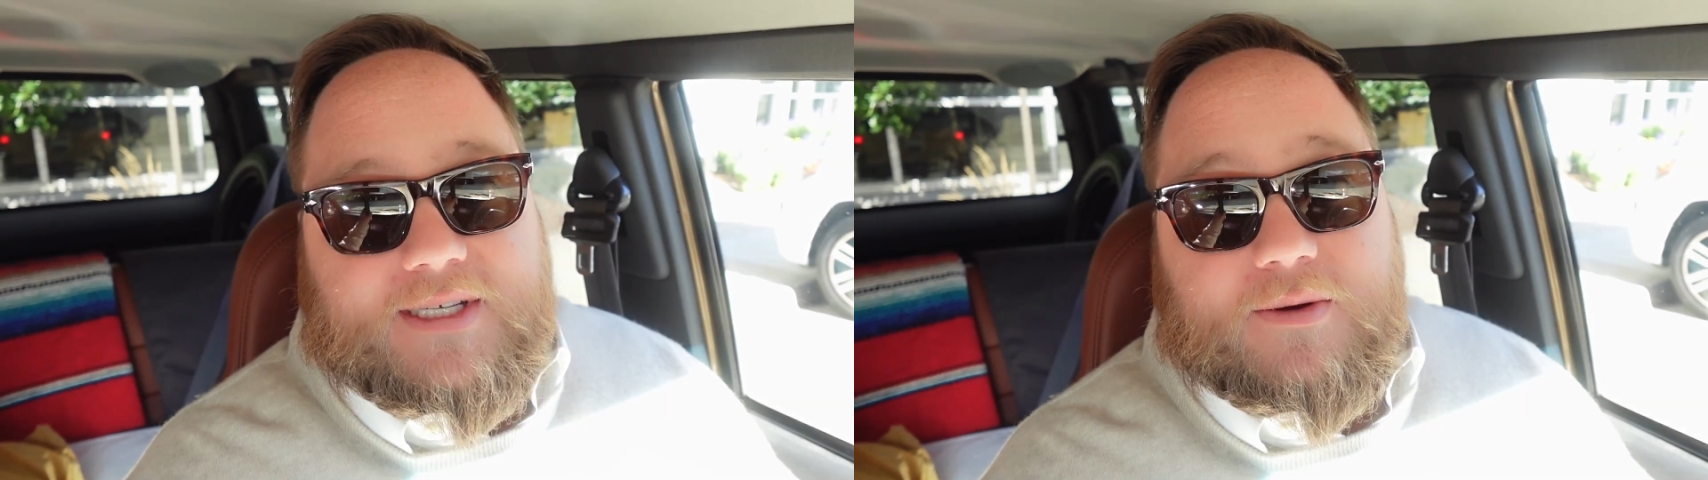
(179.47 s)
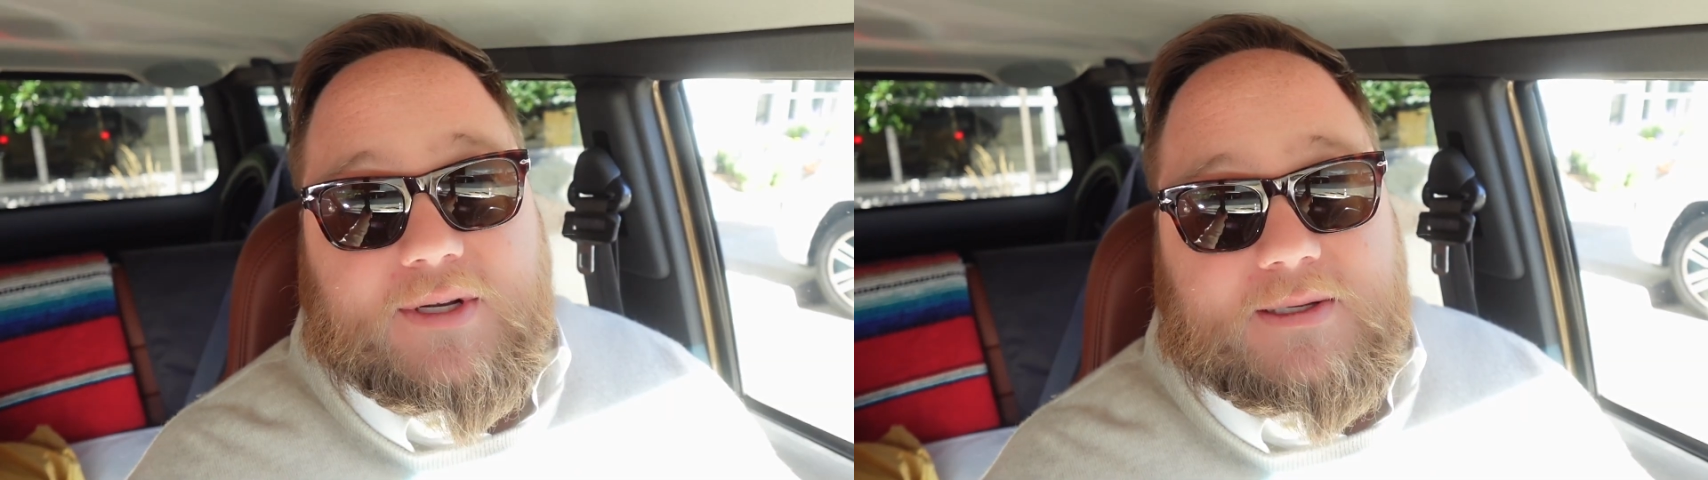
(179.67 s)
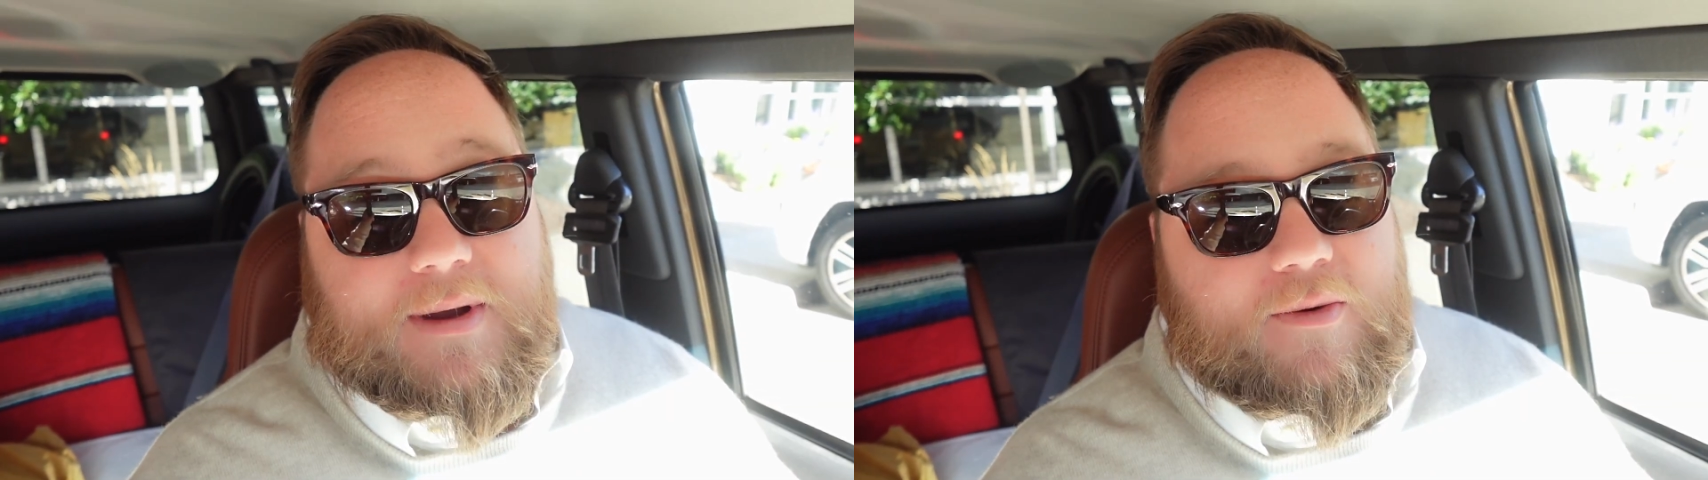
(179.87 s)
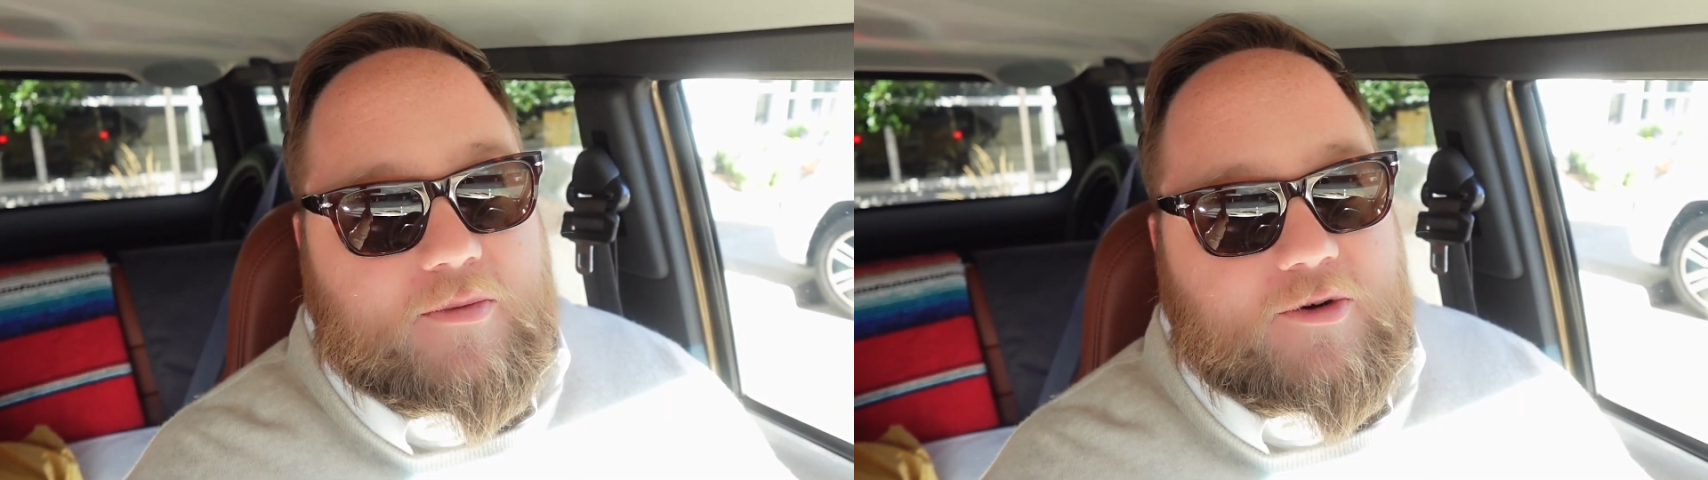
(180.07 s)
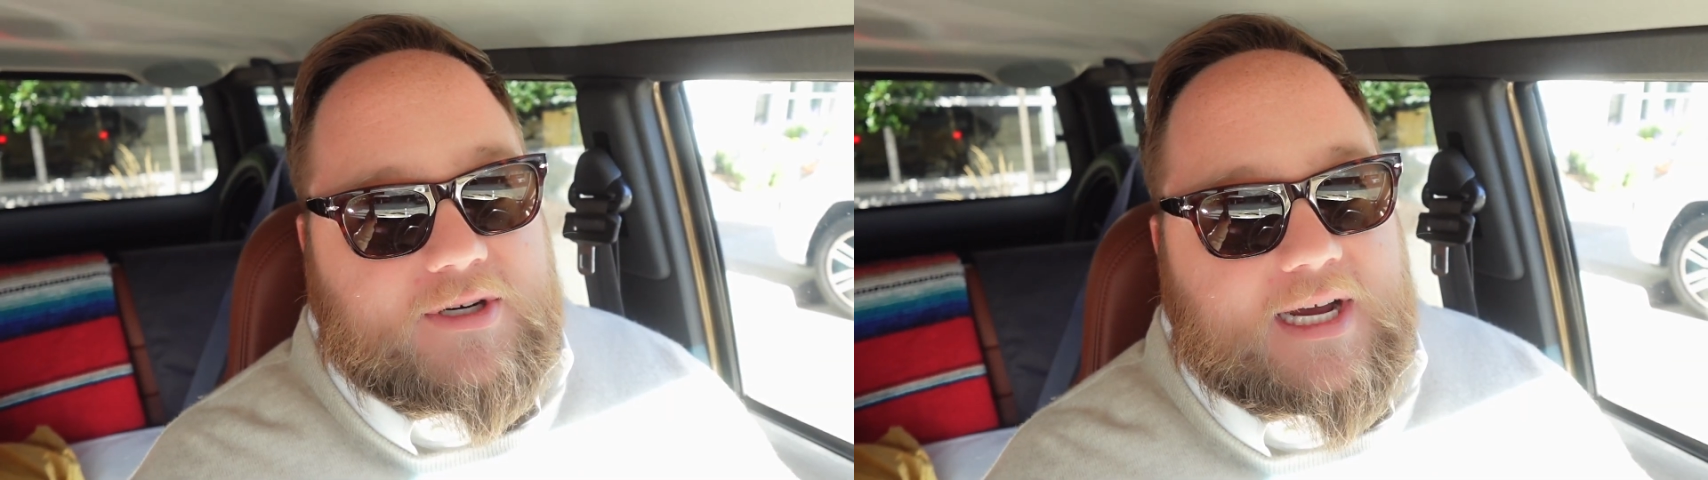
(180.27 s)
See what it's about
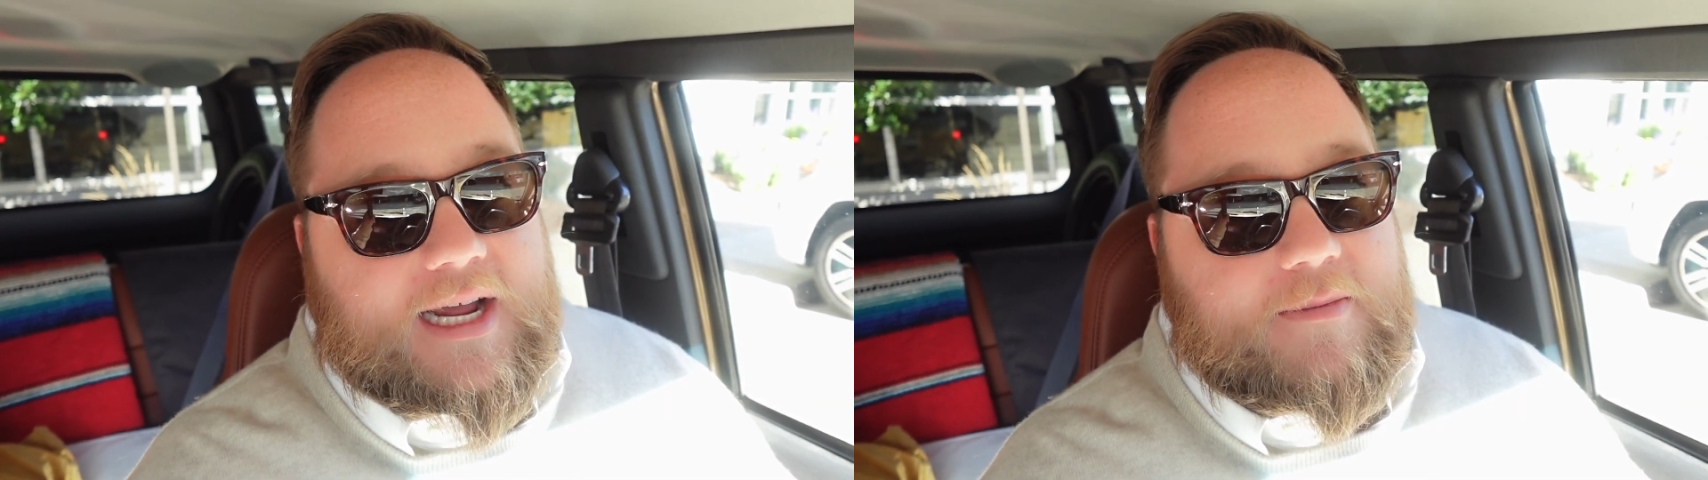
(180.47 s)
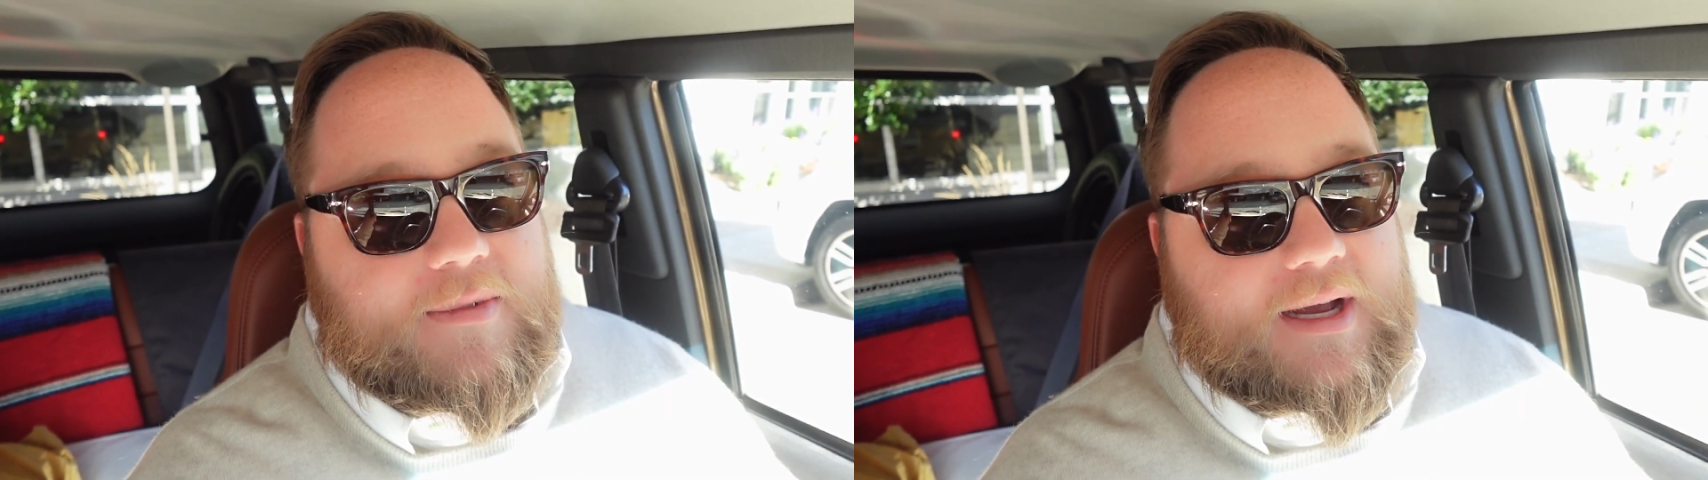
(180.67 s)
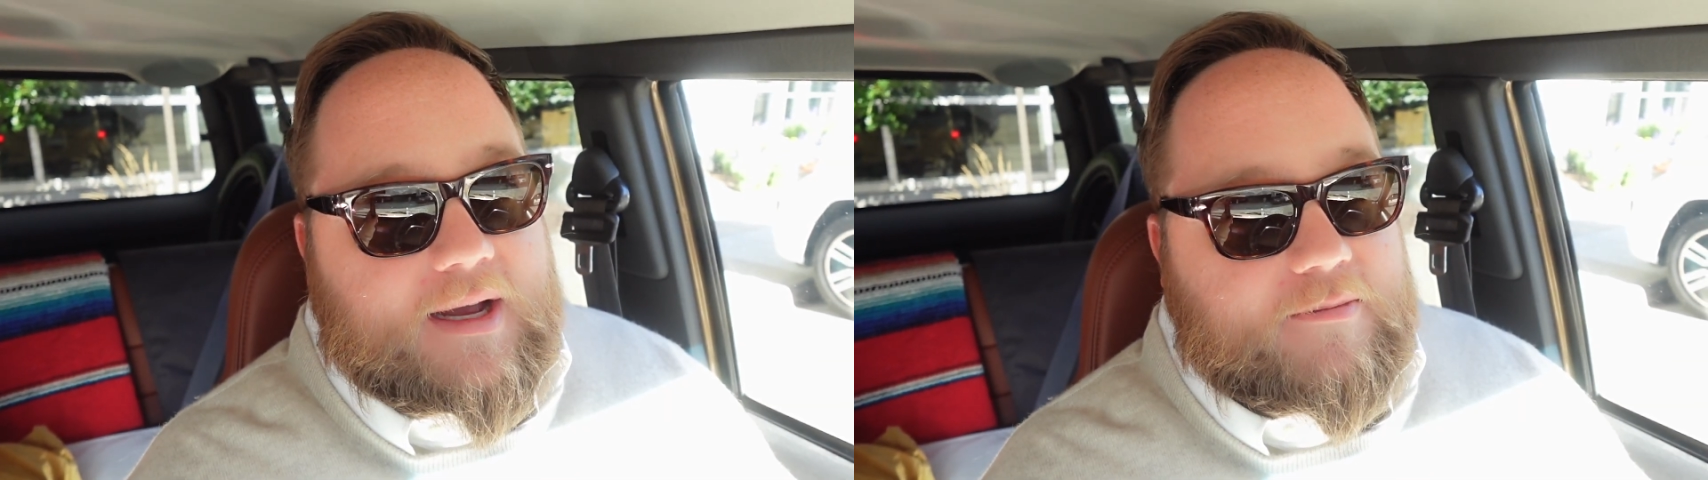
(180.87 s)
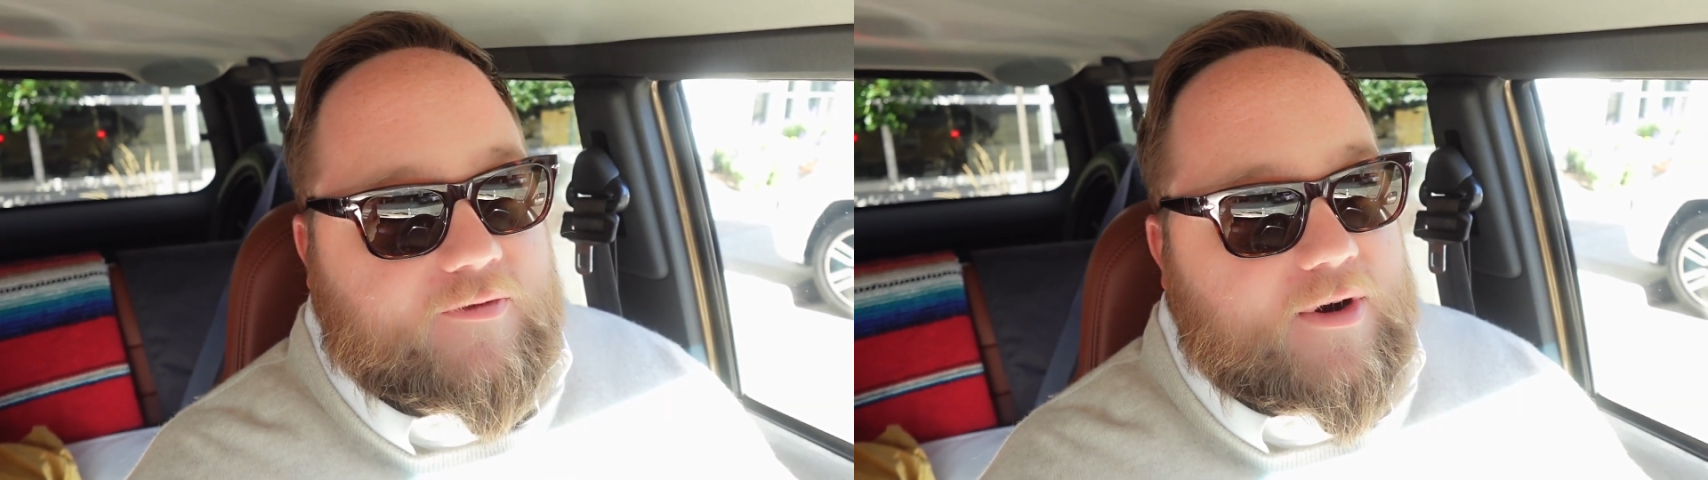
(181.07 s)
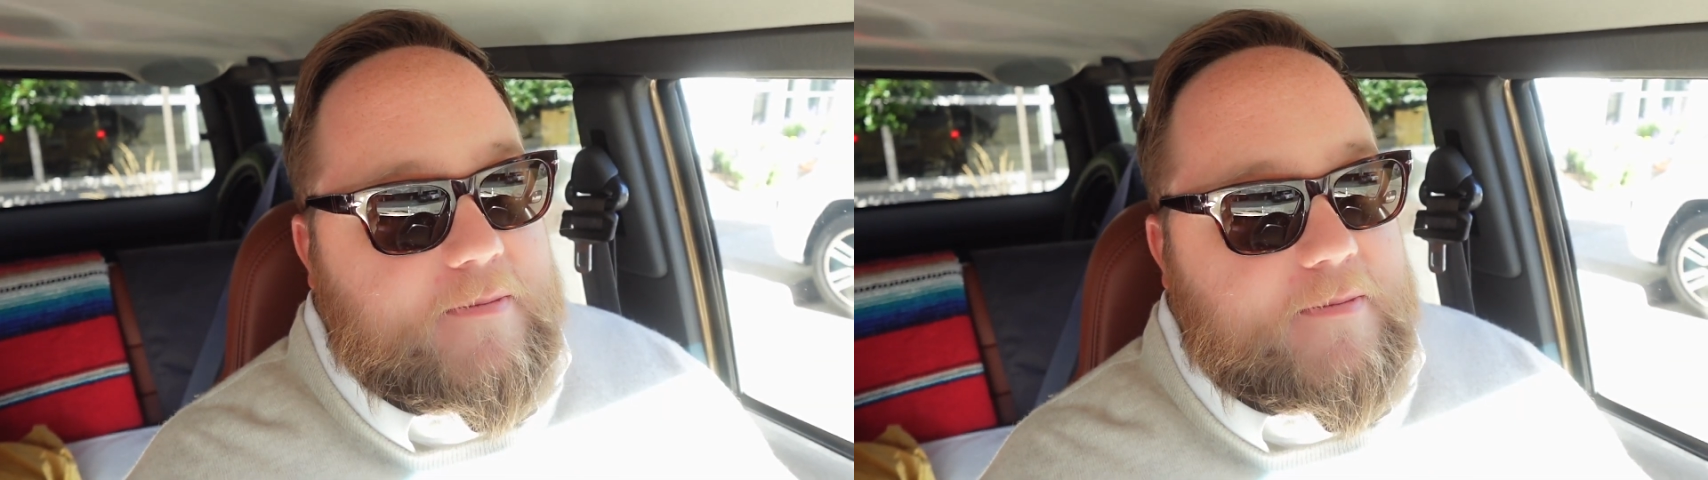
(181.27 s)
one more time uh, before I